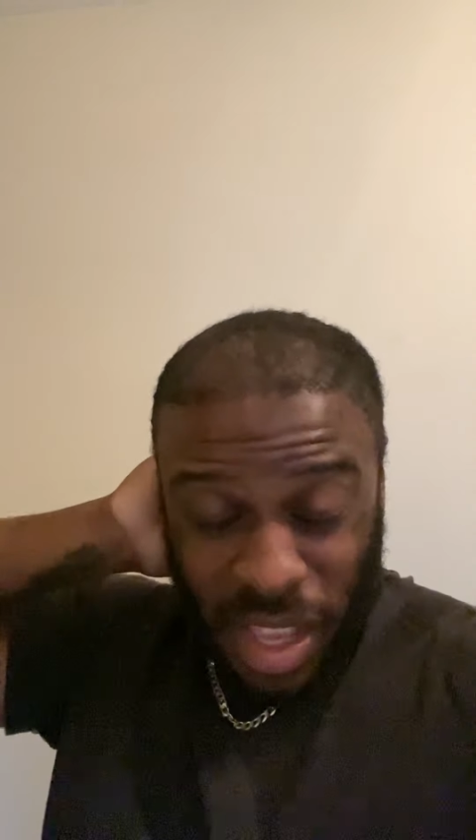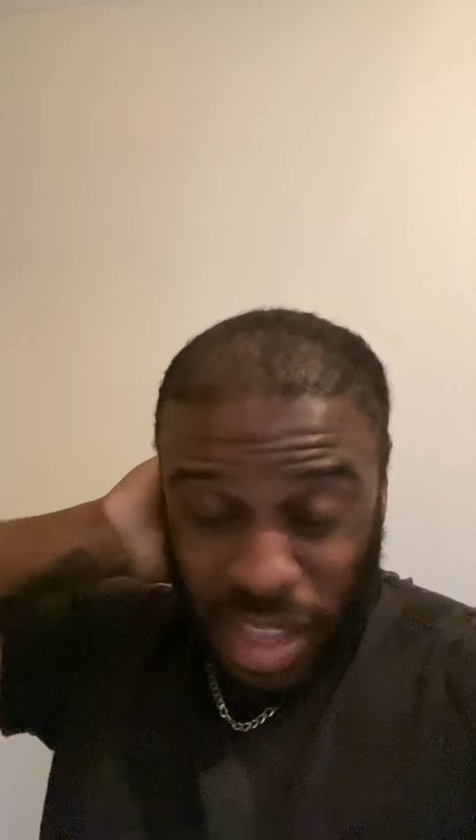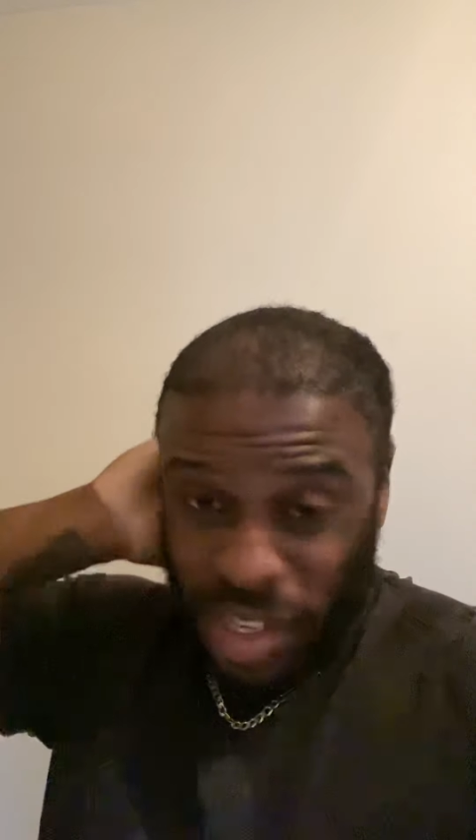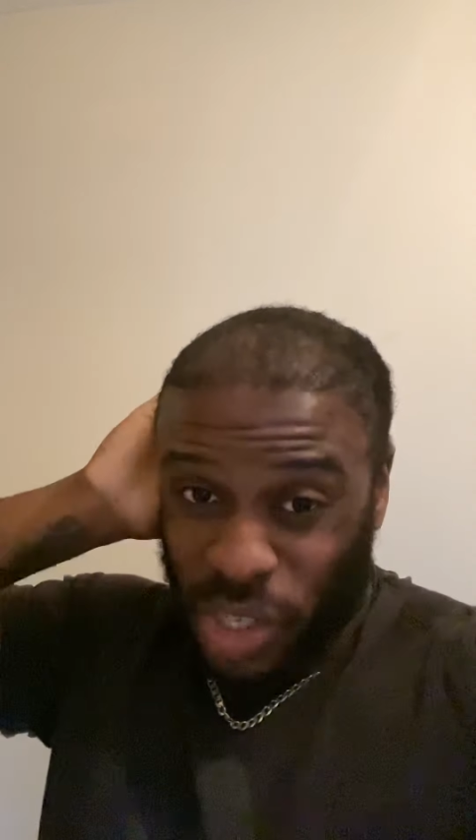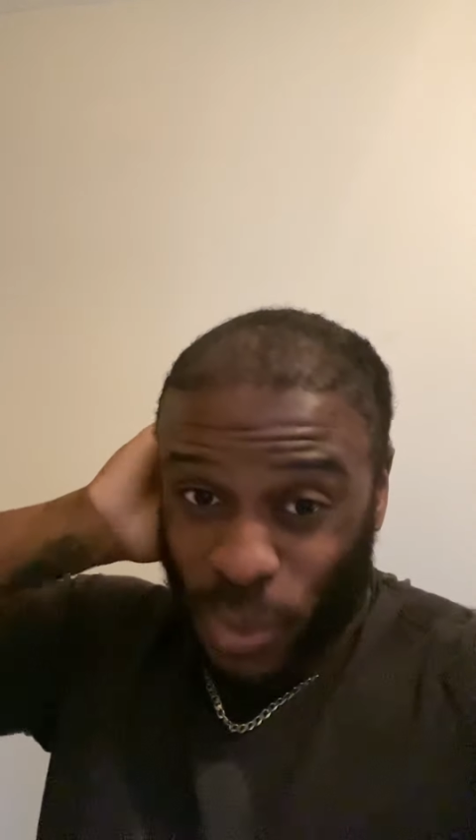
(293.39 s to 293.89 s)

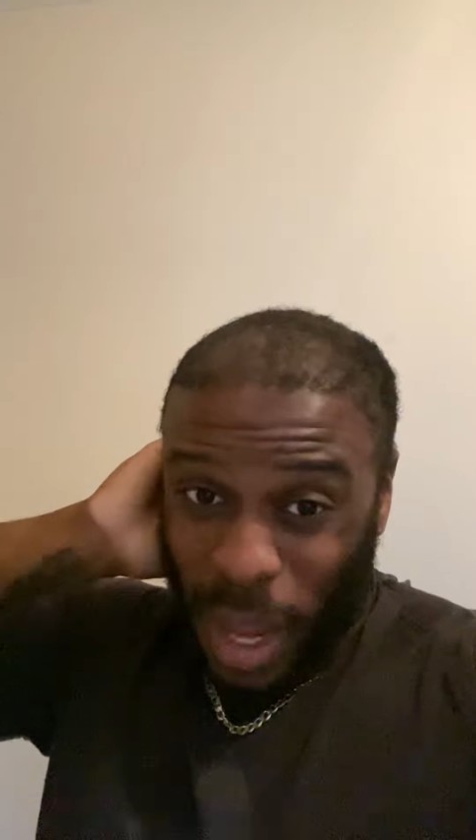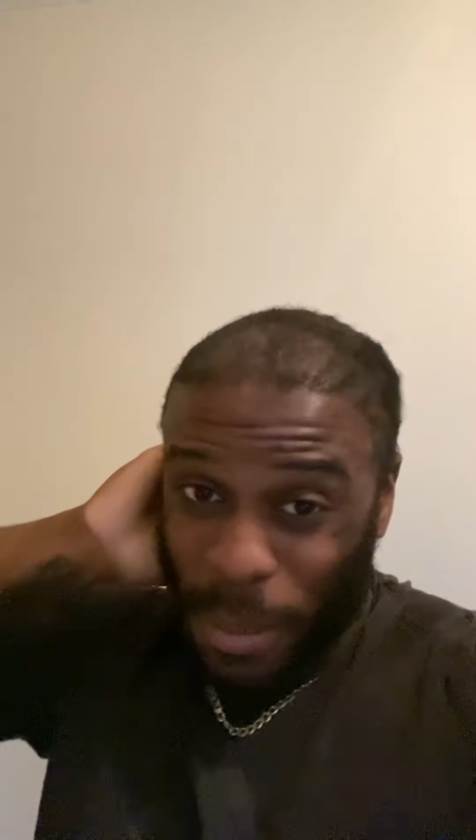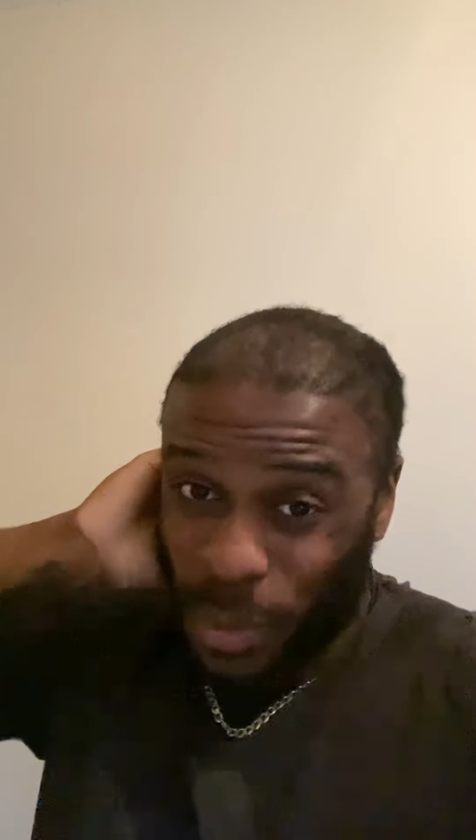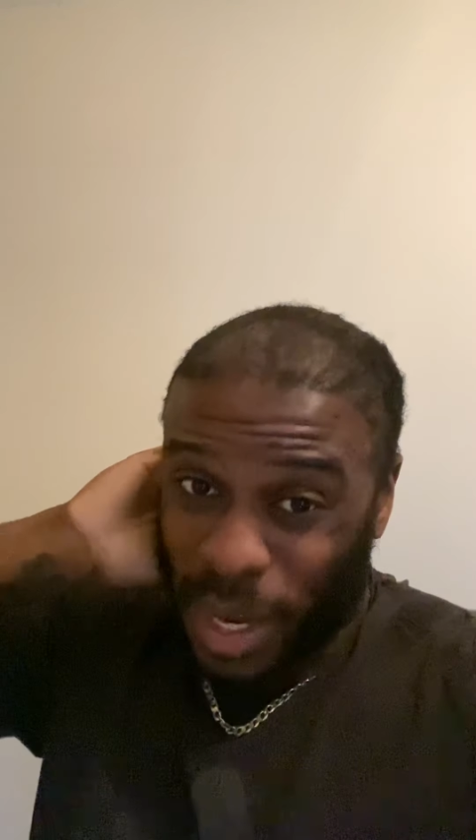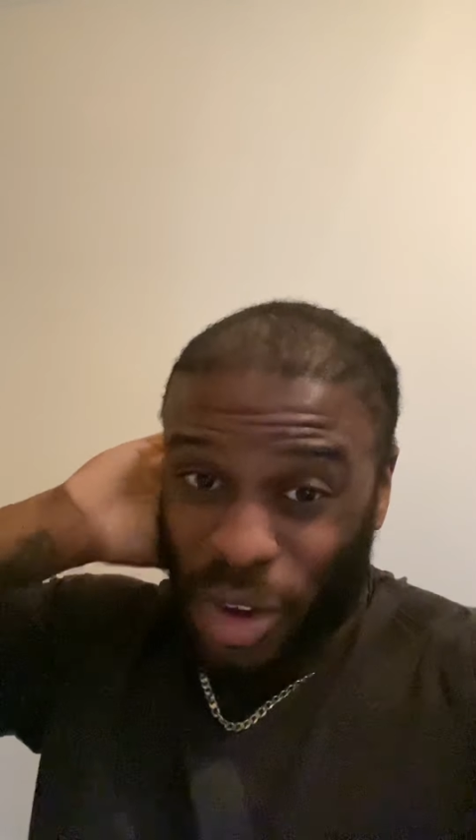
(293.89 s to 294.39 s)
this is what
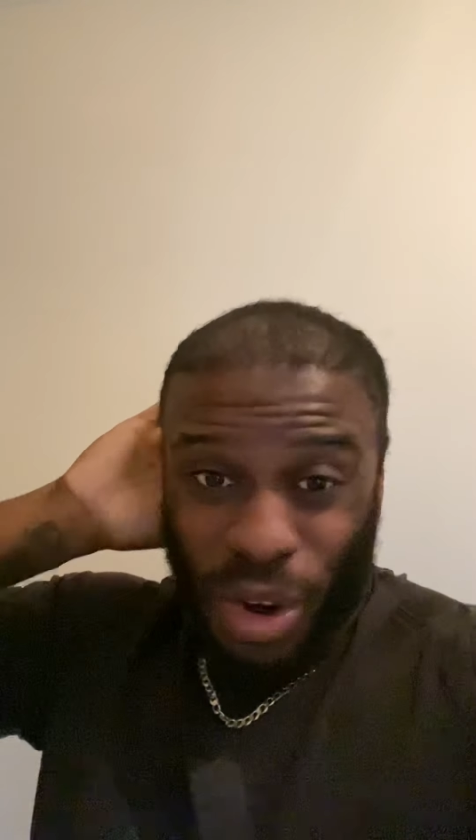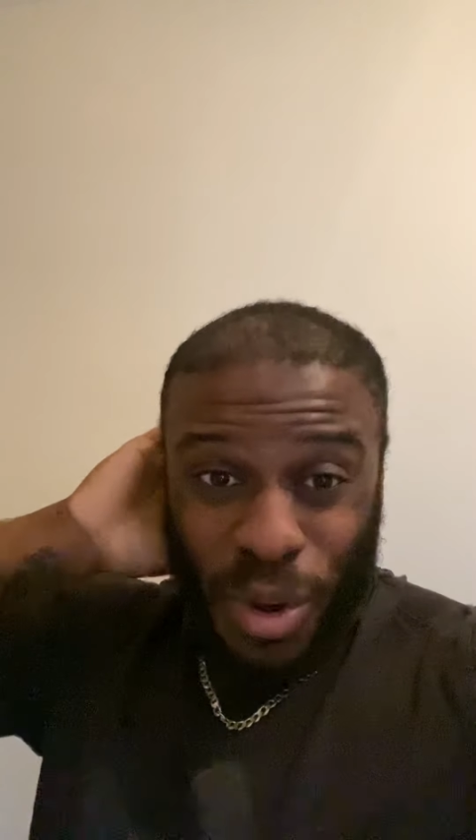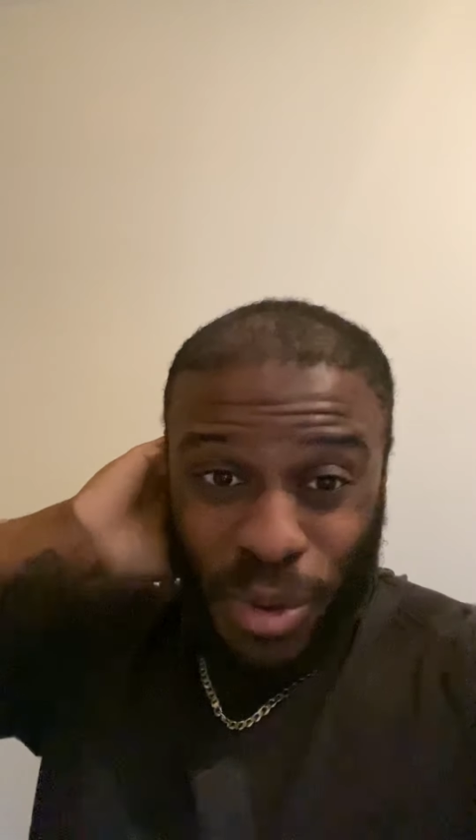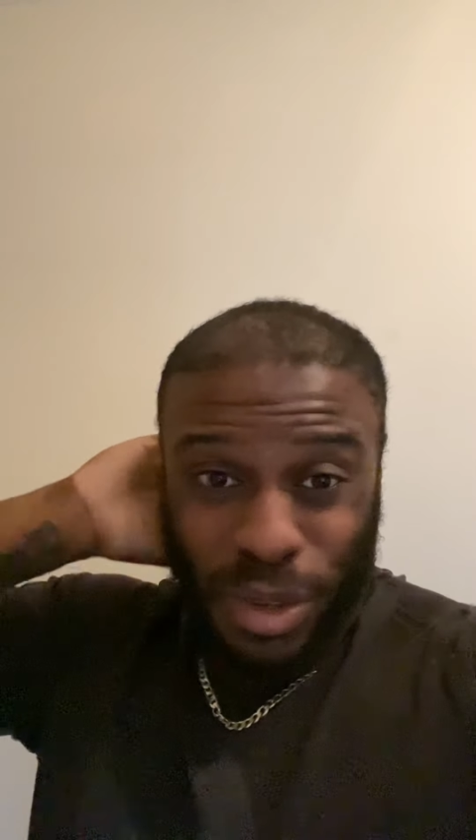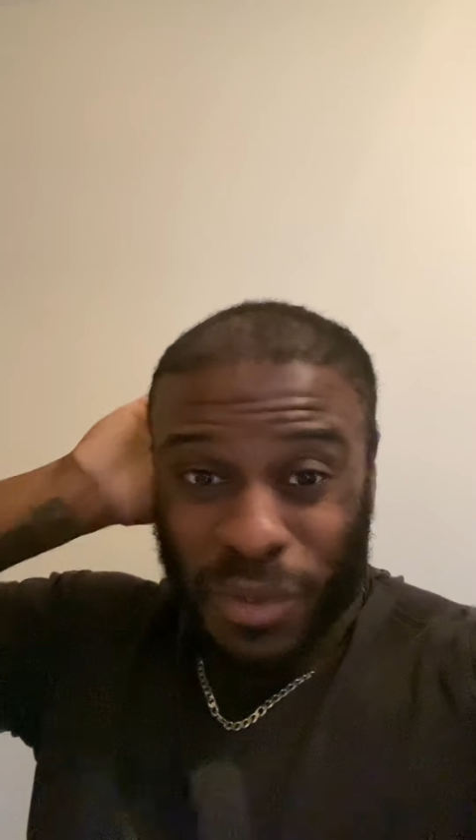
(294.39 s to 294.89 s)
happens when there are
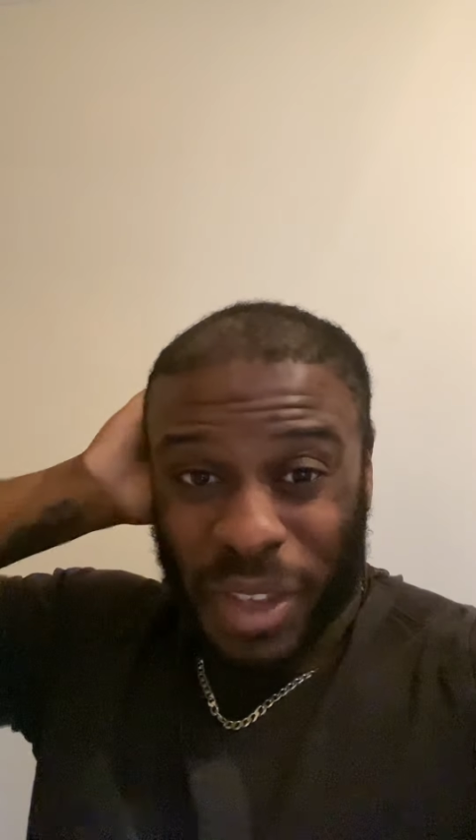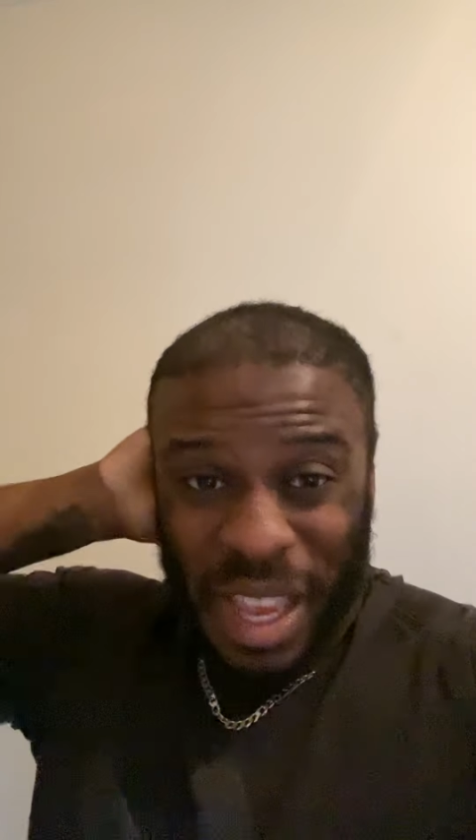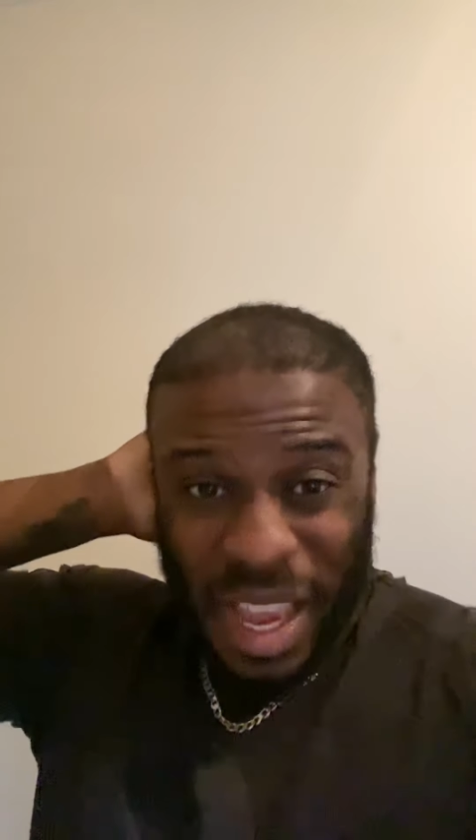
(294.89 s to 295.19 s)
loads of